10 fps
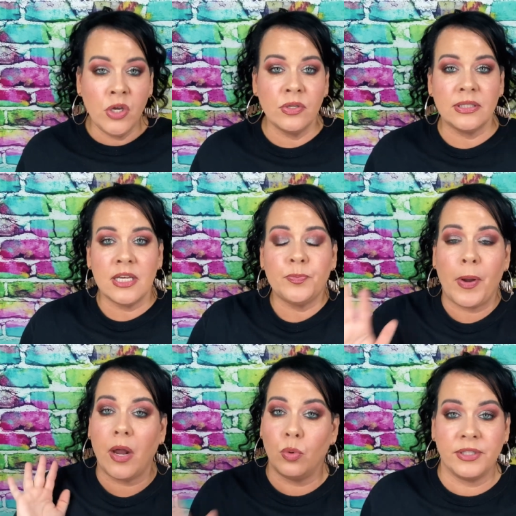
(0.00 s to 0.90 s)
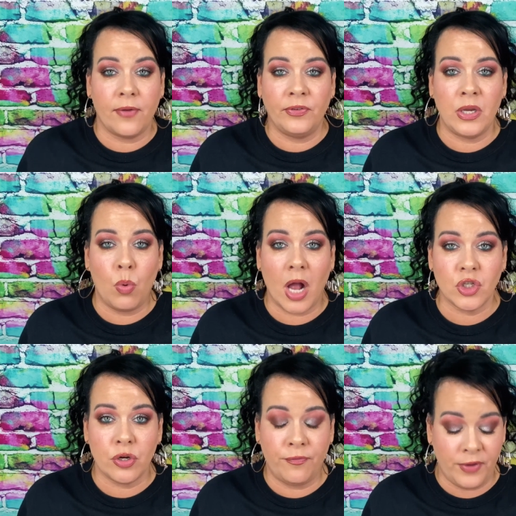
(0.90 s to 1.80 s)
used this, but I will definitely
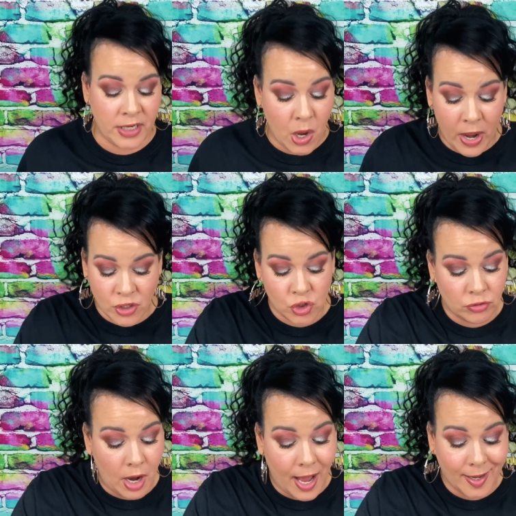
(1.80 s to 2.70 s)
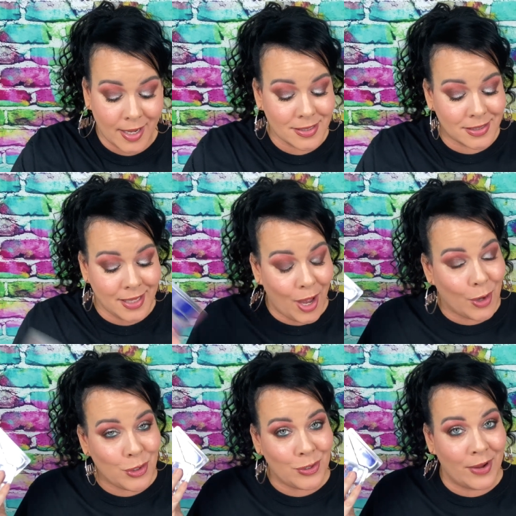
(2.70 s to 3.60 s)
watch her video and try it.
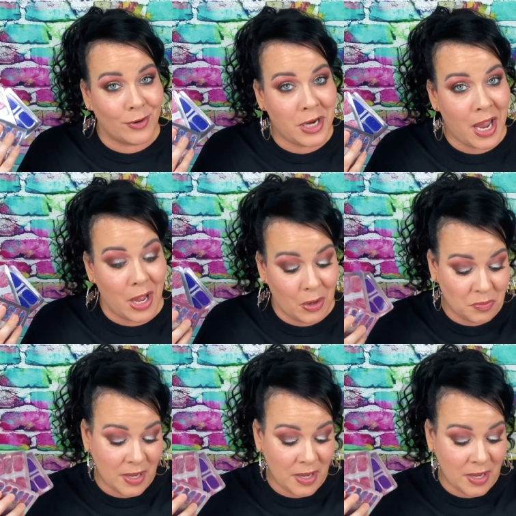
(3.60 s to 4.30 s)
So you never know.